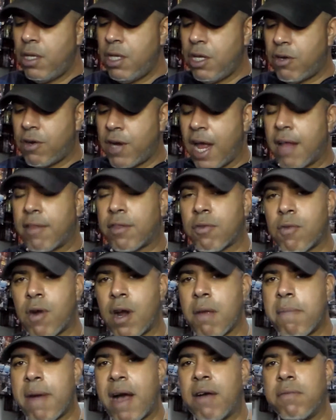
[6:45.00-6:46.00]
You don't have to
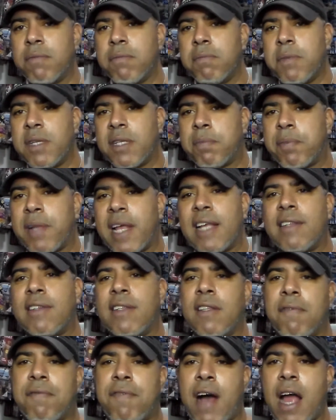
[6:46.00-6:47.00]
worry about
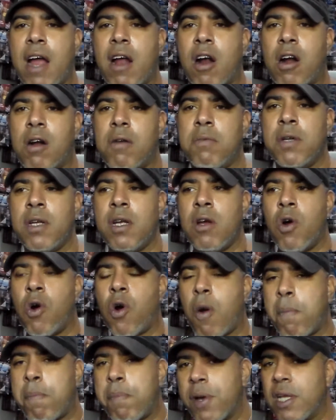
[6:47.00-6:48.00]
misplacing the firearm
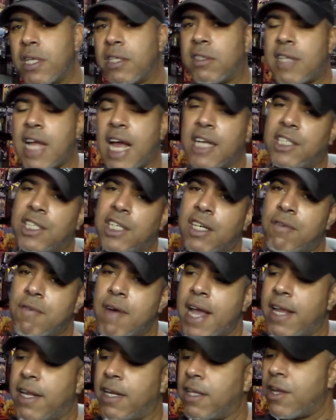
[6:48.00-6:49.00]
or stashing it
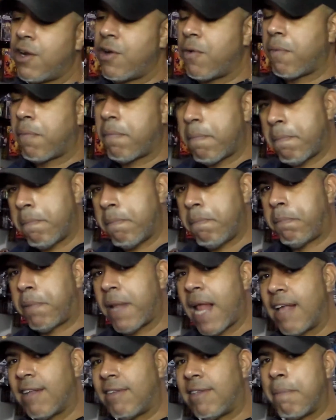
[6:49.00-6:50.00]
away in a little
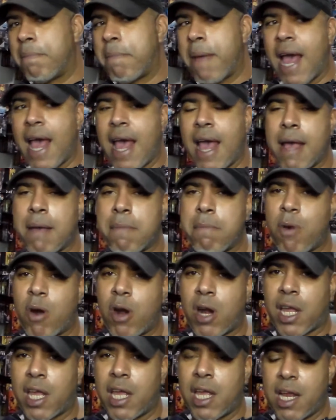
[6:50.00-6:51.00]
plastic bag,
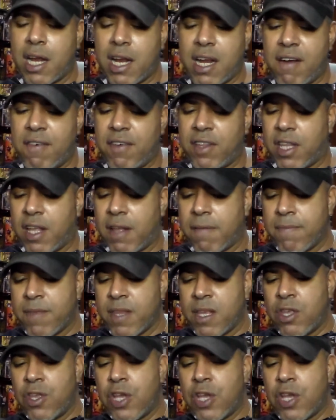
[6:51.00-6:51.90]
marking it and everything.